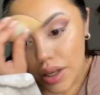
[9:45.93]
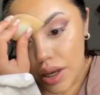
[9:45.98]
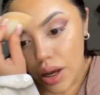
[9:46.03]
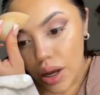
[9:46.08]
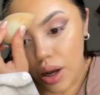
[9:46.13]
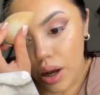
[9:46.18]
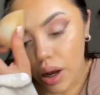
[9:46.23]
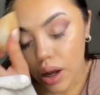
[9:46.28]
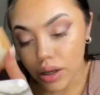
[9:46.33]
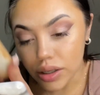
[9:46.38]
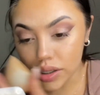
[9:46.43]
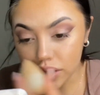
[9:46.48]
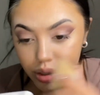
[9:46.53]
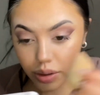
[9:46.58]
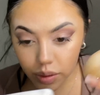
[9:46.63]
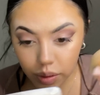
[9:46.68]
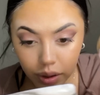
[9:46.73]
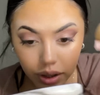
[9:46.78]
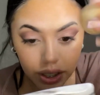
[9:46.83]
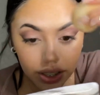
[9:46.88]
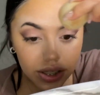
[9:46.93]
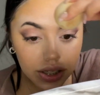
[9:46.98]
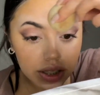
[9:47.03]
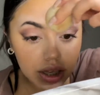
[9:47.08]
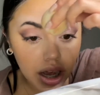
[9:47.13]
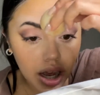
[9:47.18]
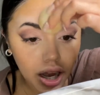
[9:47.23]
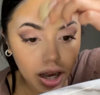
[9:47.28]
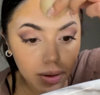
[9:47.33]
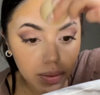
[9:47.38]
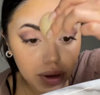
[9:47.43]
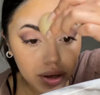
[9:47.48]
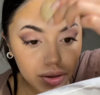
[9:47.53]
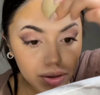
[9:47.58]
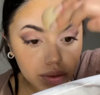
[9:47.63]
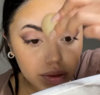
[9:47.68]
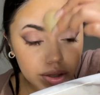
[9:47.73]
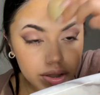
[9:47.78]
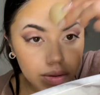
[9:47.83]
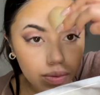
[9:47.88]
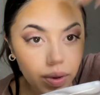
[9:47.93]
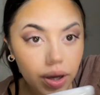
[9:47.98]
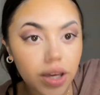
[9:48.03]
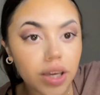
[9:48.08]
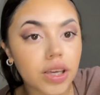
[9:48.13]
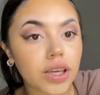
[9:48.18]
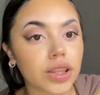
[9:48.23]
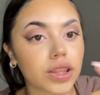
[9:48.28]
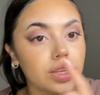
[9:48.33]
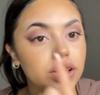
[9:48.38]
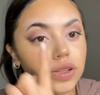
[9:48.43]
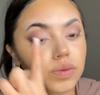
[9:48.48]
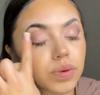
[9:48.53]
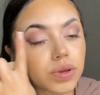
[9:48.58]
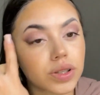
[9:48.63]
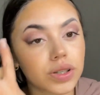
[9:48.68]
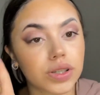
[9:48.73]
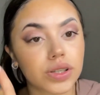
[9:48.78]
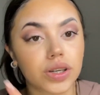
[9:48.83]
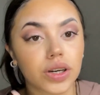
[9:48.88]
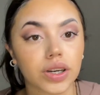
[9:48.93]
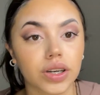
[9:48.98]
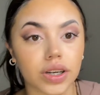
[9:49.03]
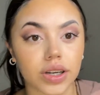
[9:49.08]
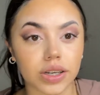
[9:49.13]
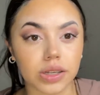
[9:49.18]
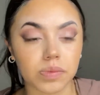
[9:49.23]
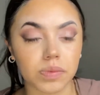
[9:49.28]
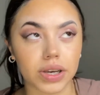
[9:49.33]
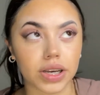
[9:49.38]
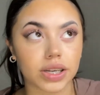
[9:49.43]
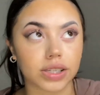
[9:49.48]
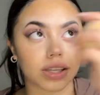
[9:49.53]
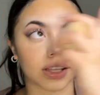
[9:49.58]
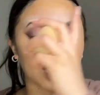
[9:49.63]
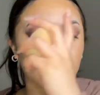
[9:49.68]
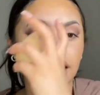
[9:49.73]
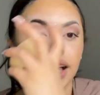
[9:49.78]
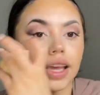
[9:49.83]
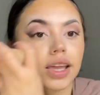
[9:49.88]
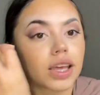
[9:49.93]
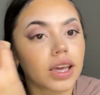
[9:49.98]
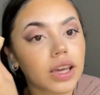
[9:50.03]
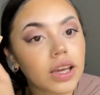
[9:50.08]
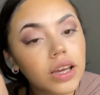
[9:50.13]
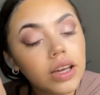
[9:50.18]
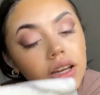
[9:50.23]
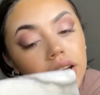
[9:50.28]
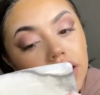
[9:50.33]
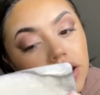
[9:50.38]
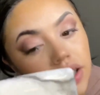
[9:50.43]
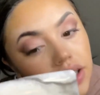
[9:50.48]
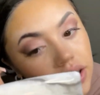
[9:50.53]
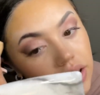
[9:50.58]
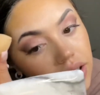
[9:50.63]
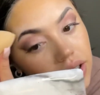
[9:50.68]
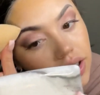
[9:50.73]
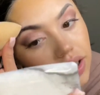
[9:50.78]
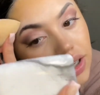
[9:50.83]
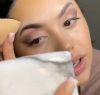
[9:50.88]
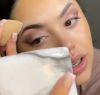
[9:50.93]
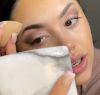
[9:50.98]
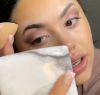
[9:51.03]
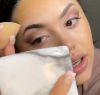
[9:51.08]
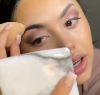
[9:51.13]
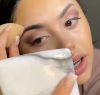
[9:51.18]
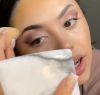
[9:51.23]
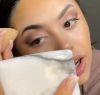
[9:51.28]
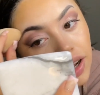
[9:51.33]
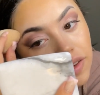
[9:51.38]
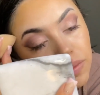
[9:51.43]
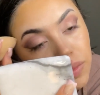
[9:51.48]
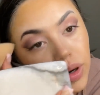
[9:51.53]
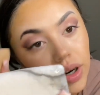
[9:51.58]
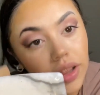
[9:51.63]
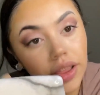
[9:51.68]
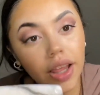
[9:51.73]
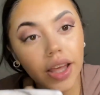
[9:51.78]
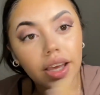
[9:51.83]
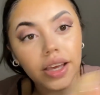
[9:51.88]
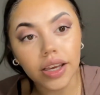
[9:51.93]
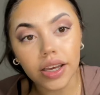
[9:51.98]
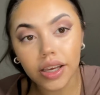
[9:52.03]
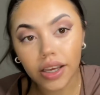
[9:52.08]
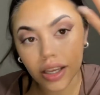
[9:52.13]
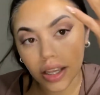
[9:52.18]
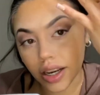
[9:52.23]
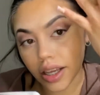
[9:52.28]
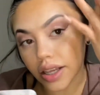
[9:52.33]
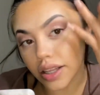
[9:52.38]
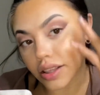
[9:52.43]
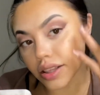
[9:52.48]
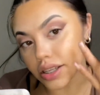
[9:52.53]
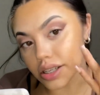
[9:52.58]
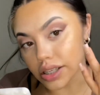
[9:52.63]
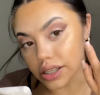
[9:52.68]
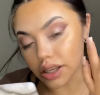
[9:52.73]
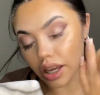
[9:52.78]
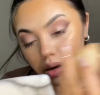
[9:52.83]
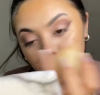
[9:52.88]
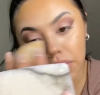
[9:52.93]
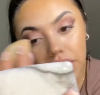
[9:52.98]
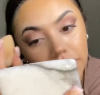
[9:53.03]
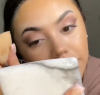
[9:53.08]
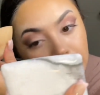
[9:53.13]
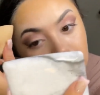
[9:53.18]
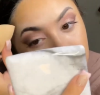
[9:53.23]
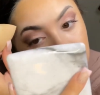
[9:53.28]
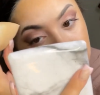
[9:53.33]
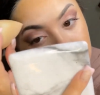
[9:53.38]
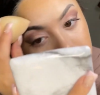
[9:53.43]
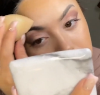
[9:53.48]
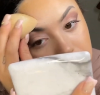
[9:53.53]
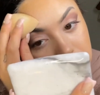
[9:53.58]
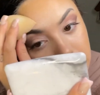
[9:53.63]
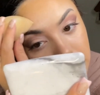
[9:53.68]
Also, this eyebrow, the reason why this one looks darker is because of the lighting. I have more light hitting this side of my face.